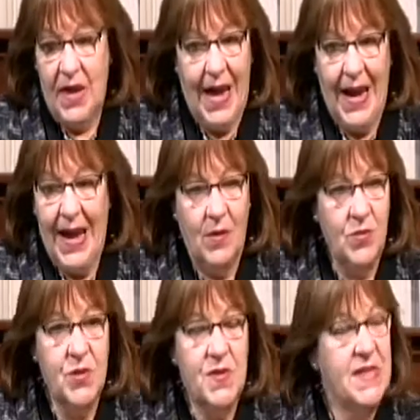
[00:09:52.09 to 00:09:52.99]

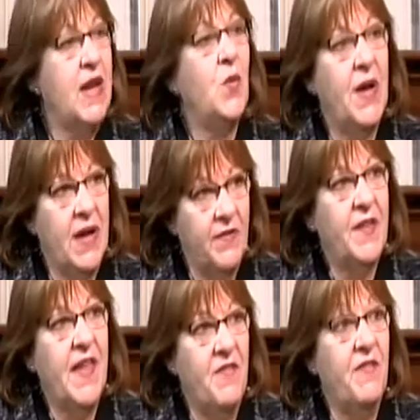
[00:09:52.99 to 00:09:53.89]
allowed to say whatever
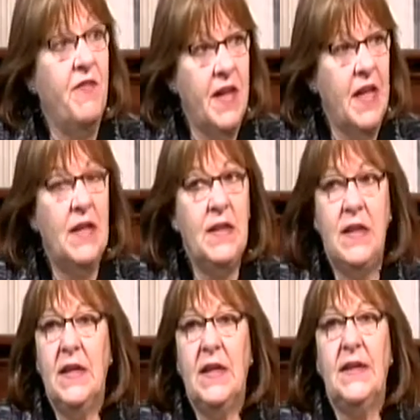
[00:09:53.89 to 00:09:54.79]
they feel
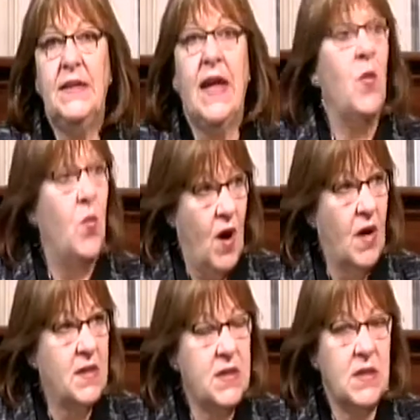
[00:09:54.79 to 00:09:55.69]
they
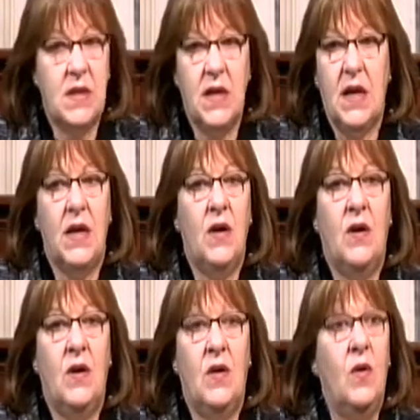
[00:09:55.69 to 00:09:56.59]
want,
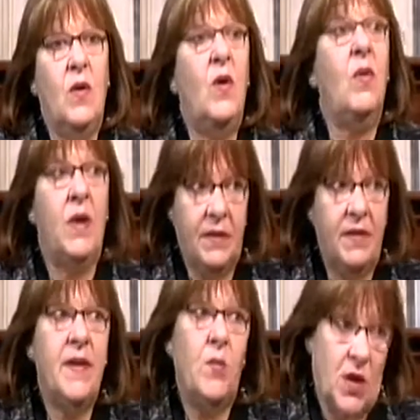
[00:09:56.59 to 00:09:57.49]
or whatever
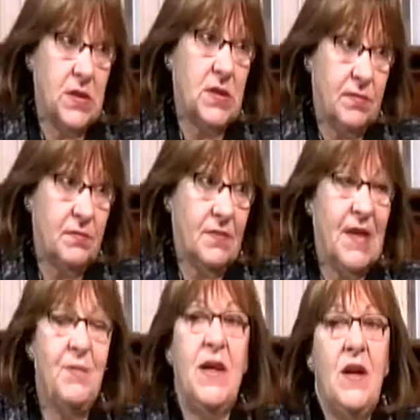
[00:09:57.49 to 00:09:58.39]
they want.
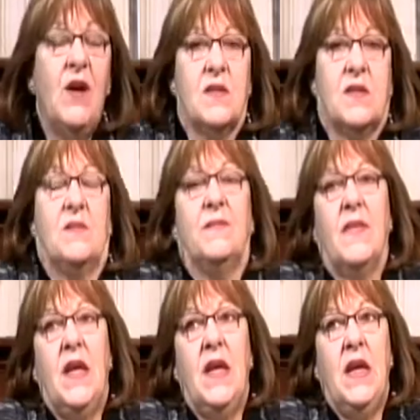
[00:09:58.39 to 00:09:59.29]
Because
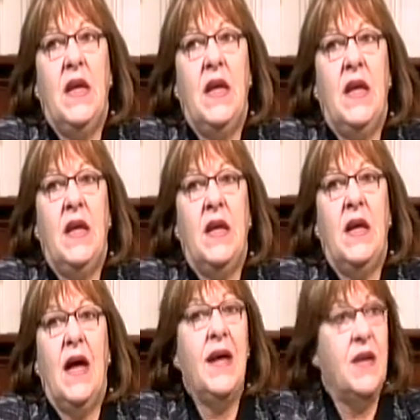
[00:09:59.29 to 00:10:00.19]

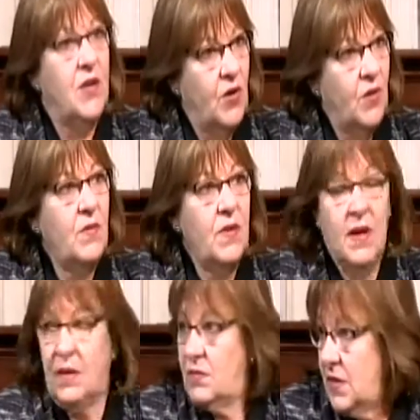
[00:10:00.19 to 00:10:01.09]
I know,
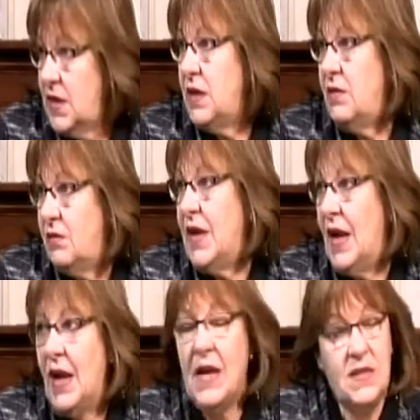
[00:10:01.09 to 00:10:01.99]
and we
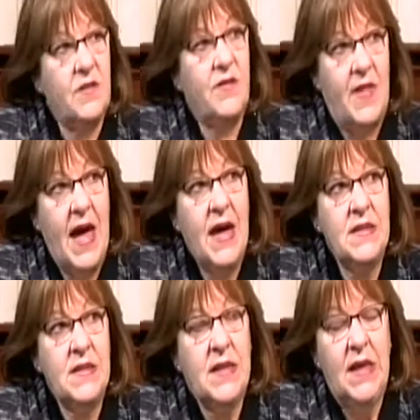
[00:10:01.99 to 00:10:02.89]
realize of that,